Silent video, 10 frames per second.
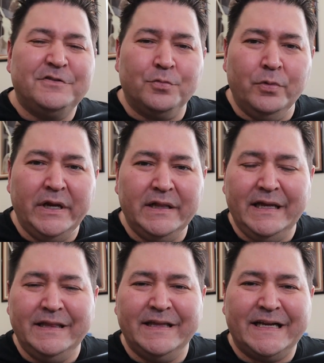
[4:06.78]
it's
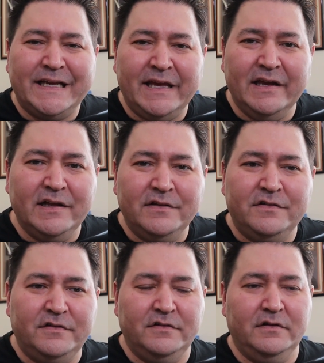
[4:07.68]
really the
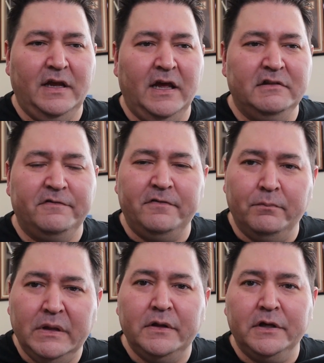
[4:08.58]
kids and the
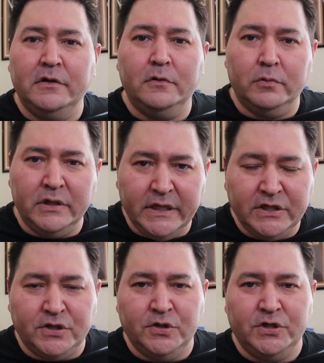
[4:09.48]
familial
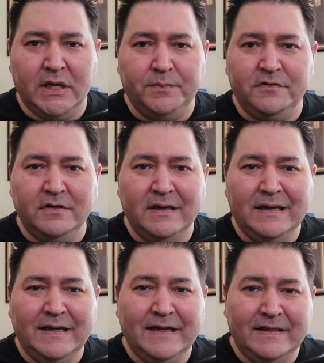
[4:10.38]
relationships
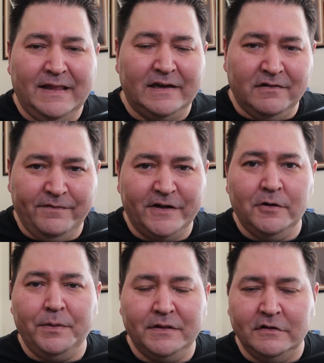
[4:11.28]
that
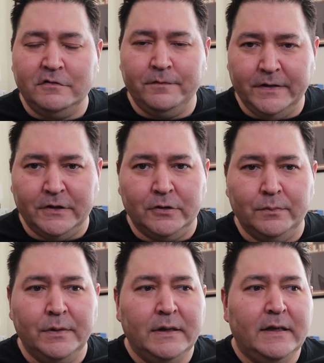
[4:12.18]
develop in this
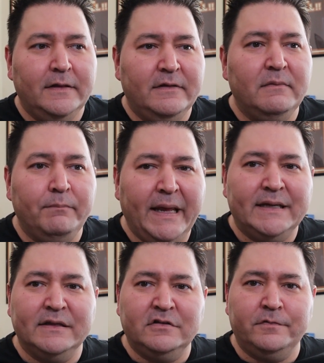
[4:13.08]
film that
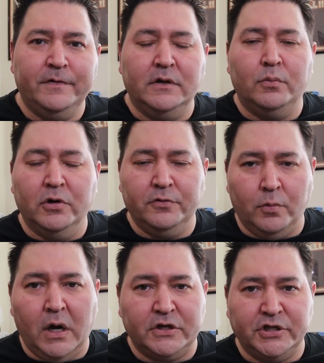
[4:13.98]
make this film
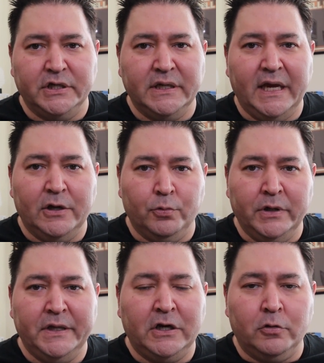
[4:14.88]
worth watching and
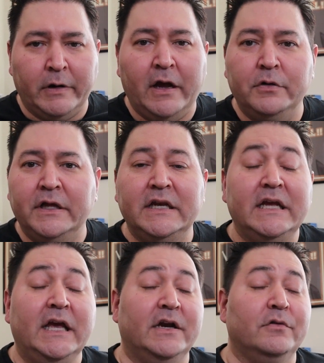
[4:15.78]
really ground it
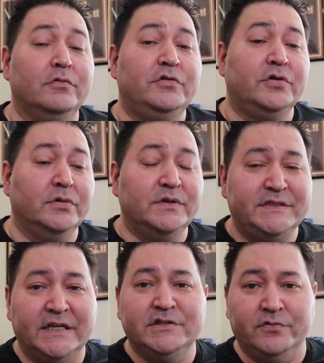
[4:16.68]
in a true
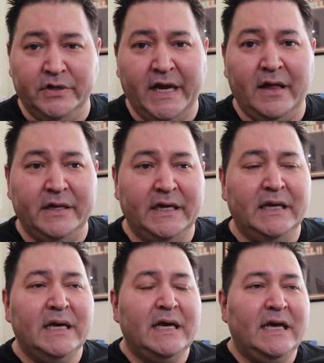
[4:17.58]
sense of
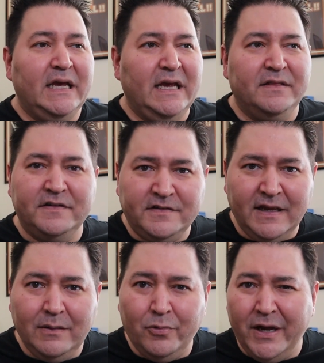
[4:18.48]
reality. In the
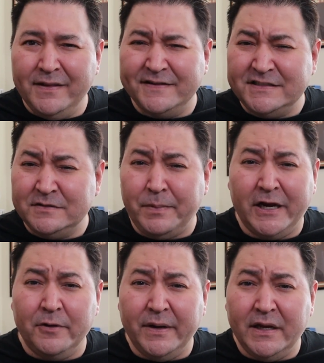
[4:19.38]
same way that
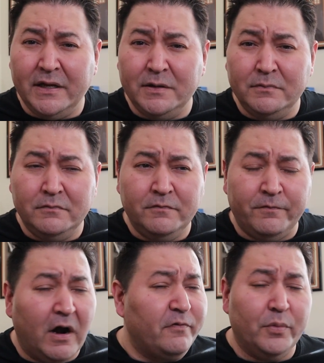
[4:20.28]
Spider-Man,
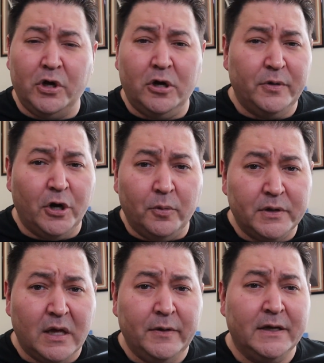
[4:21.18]
Far From Home, and
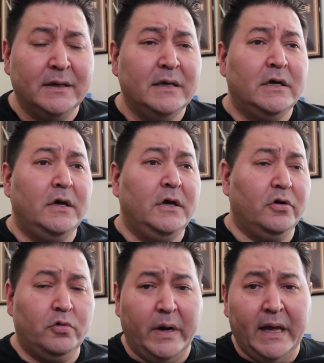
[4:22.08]
Homecoming
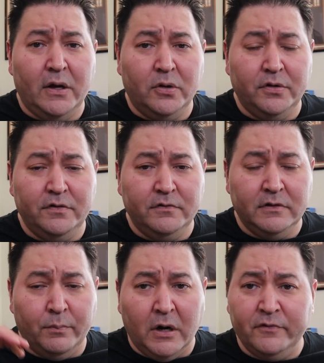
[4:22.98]
ground
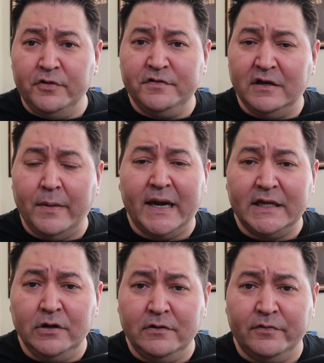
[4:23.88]
the Marvel
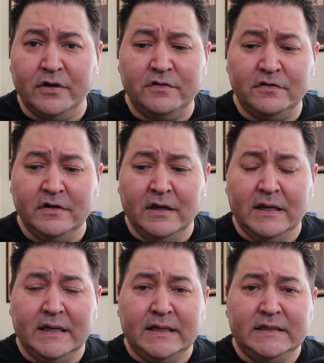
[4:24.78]
Cinematic Universe,
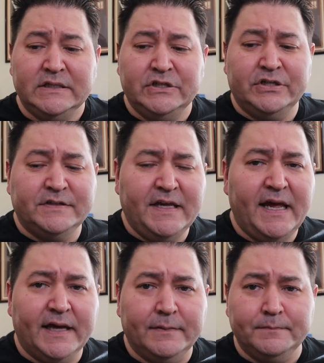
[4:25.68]

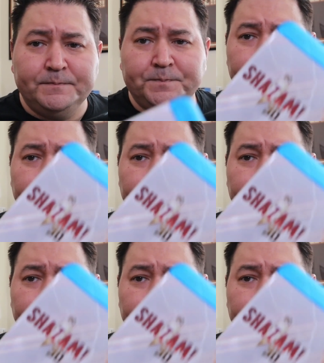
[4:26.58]
Shazam